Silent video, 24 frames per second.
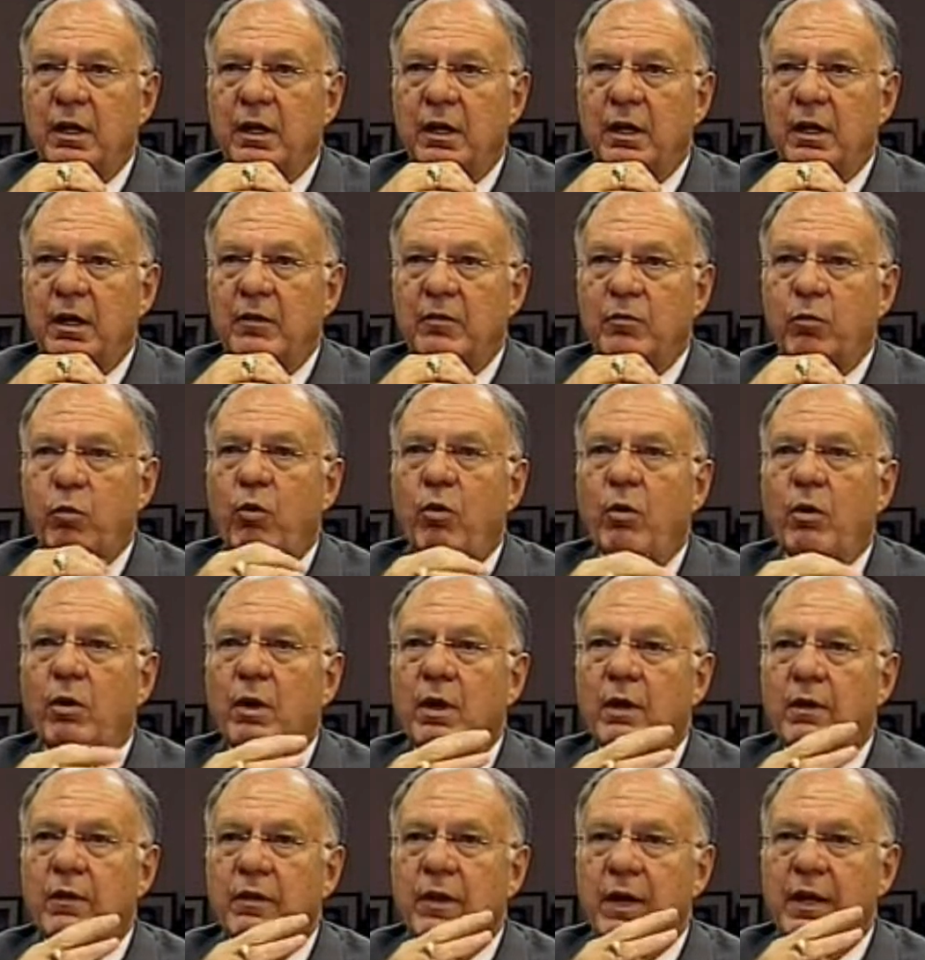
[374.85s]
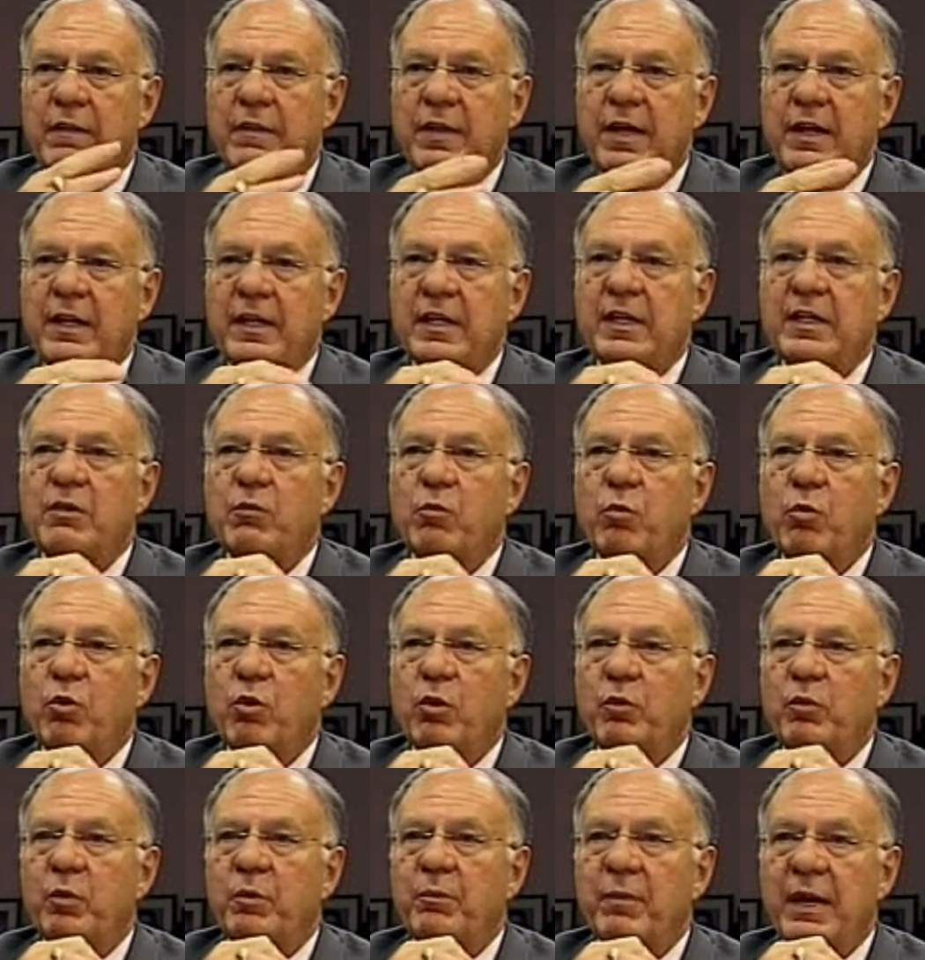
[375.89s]
that
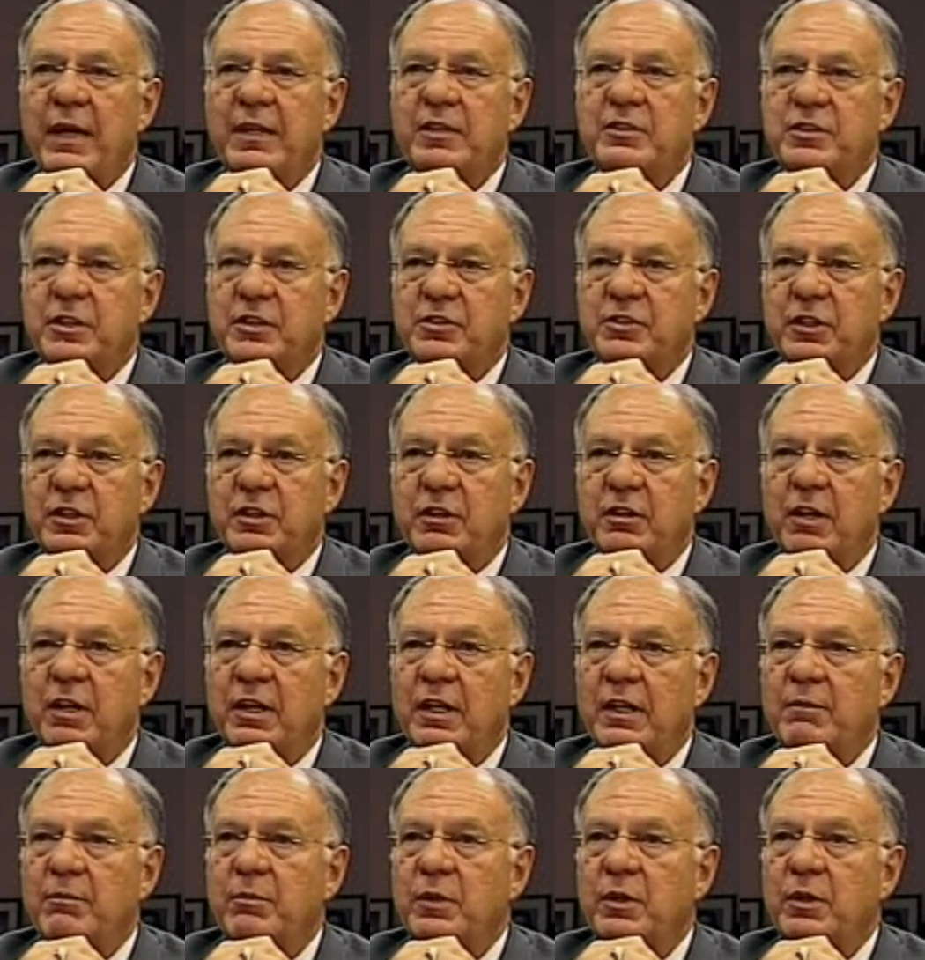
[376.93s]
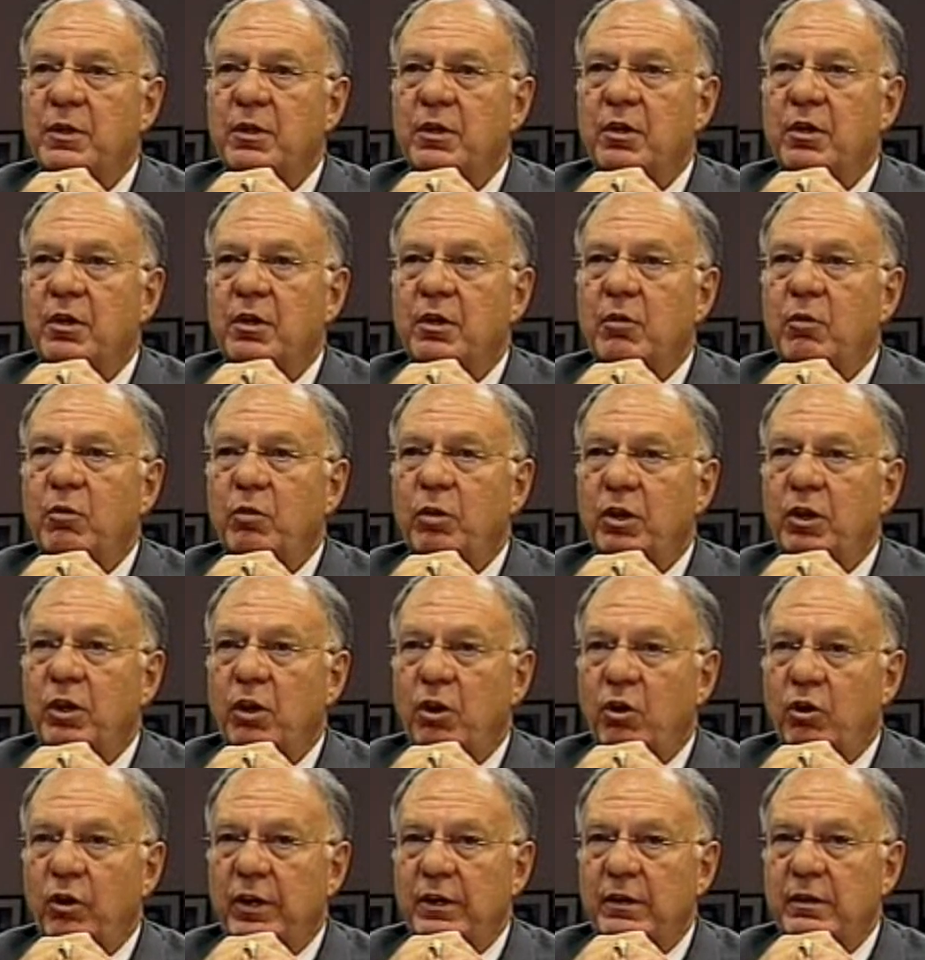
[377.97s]
anyone would make such a claim
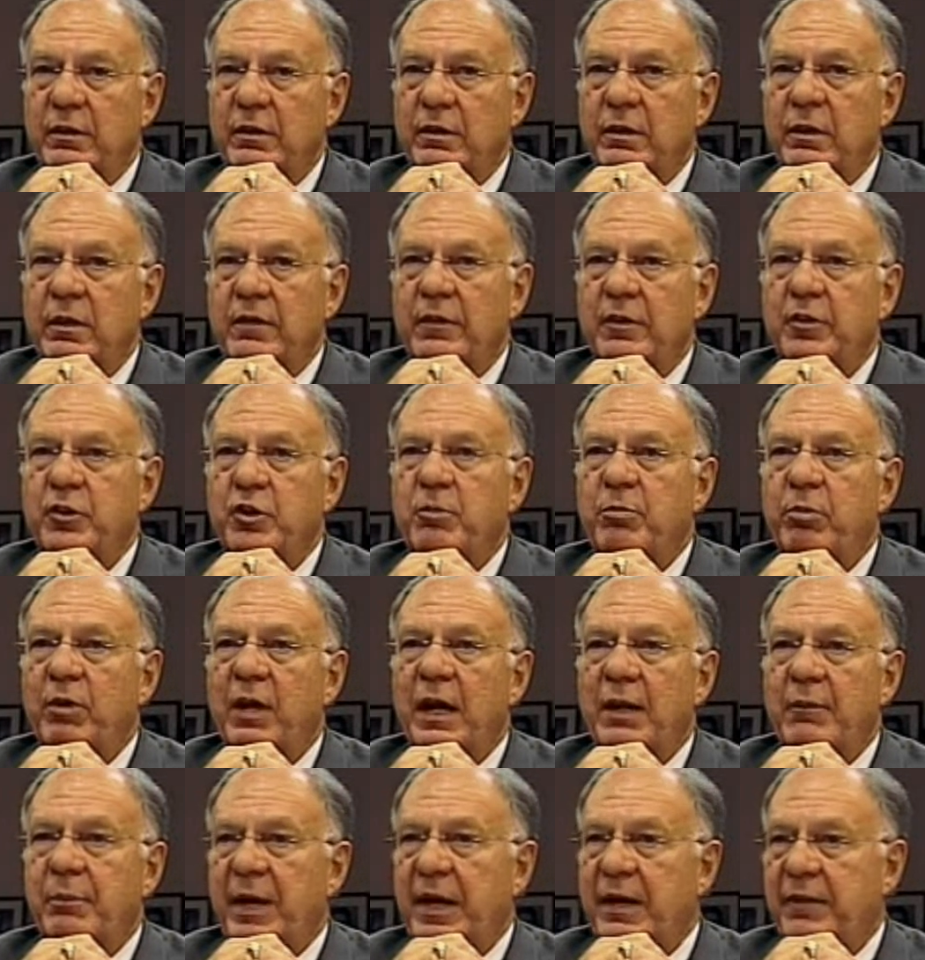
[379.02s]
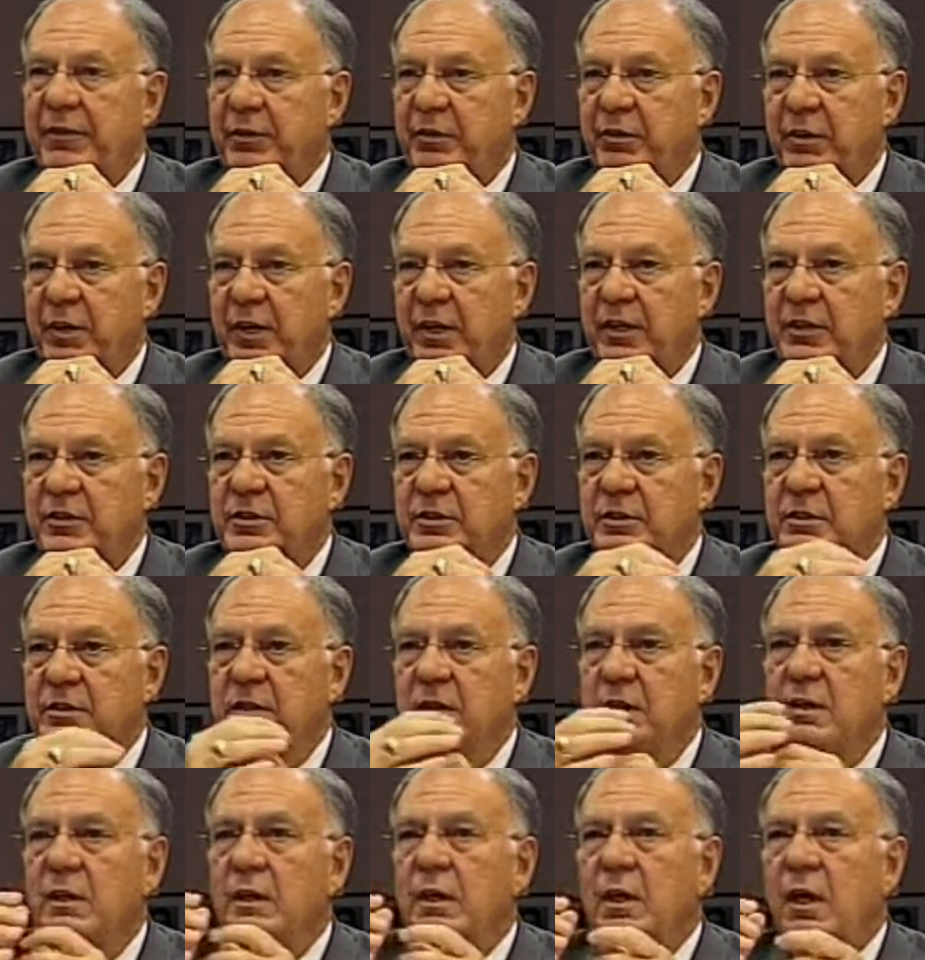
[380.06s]
regarding the New Black Panther case.